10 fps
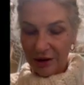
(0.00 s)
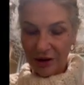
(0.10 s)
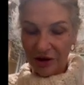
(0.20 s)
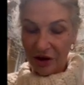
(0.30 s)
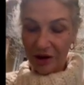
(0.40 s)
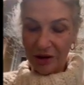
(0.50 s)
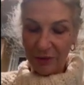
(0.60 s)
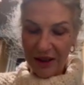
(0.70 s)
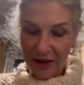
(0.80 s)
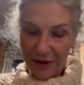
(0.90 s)
talk to
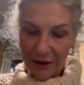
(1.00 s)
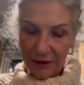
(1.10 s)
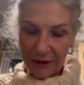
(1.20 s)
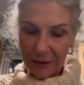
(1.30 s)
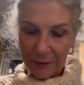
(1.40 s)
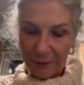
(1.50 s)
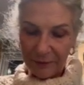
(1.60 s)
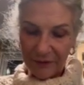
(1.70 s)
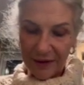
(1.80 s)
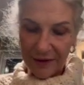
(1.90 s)
me.
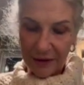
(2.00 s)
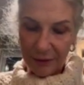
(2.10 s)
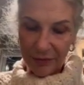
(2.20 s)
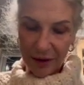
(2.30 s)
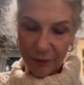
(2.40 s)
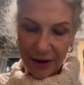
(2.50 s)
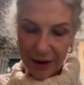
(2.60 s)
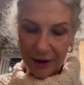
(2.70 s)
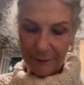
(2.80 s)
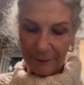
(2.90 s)
Send them my
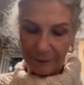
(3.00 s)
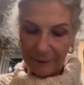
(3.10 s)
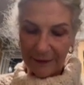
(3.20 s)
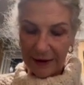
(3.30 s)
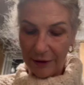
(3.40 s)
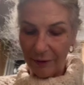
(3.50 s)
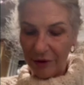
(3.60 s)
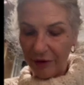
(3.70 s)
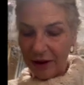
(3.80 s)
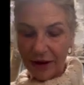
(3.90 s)
way. That would be
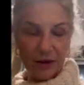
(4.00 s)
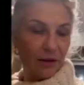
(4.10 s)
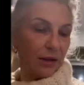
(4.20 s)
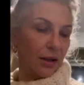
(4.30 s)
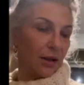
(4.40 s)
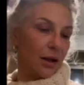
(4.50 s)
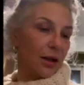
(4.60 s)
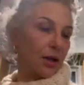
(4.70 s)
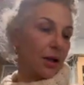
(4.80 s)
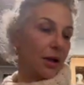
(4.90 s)
great.
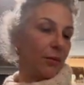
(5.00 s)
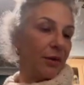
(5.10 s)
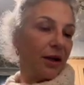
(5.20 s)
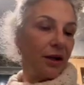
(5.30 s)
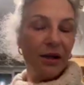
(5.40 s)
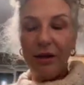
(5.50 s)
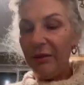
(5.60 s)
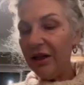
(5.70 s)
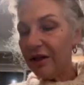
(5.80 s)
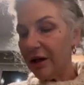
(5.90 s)
But in the
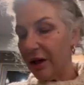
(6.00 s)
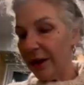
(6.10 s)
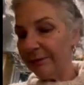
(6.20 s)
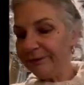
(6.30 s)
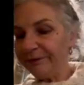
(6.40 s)
meantime,